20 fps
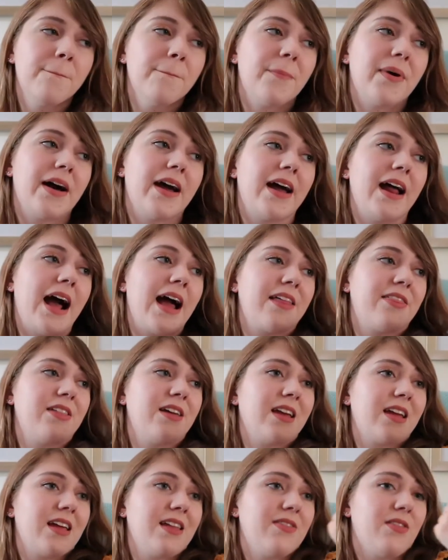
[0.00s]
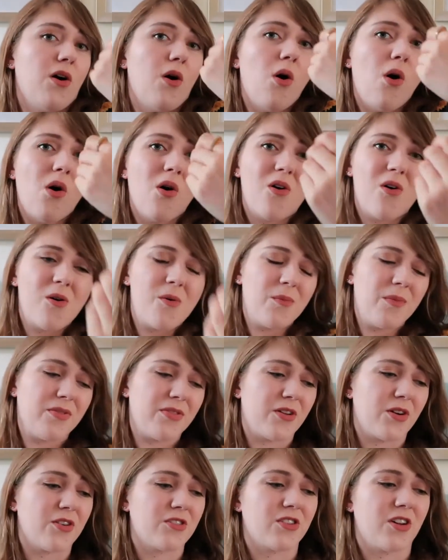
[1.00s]
But I think in the home,
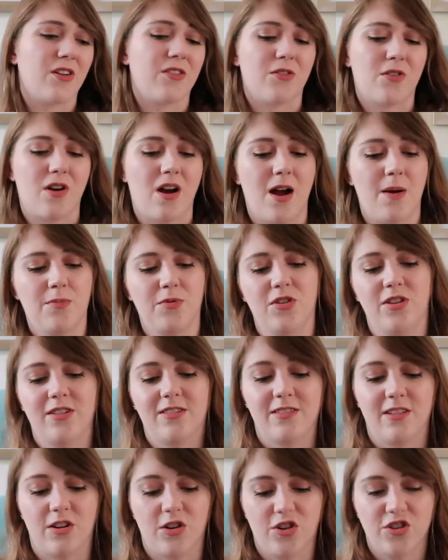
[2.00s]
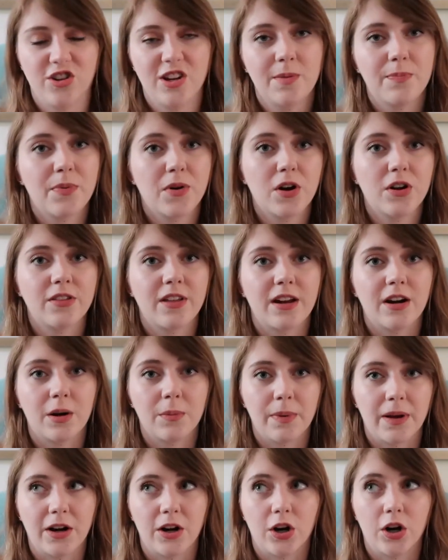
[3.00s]
there's other options that are cheaper, that are
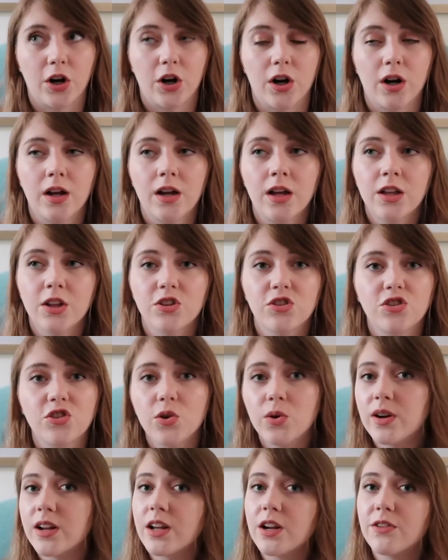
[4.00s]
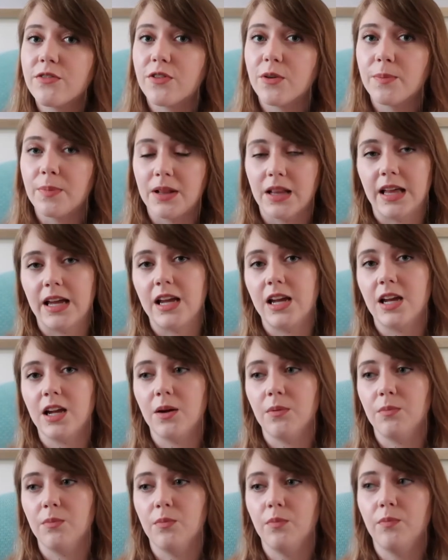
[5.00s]
better suited for playing
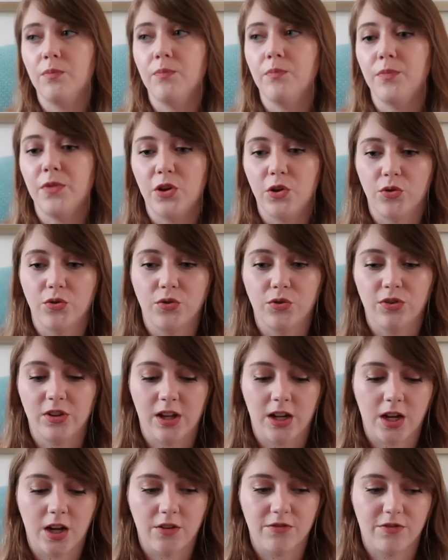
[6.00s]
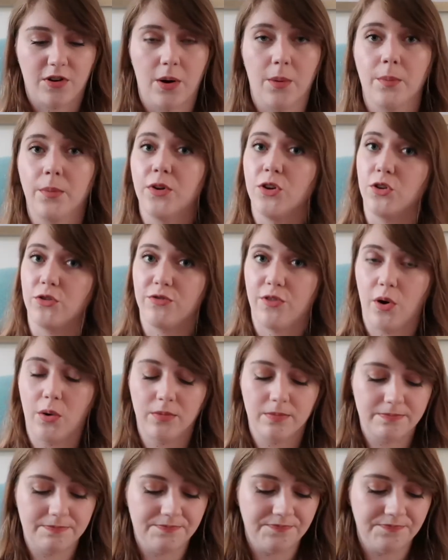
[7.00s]
music from your phone.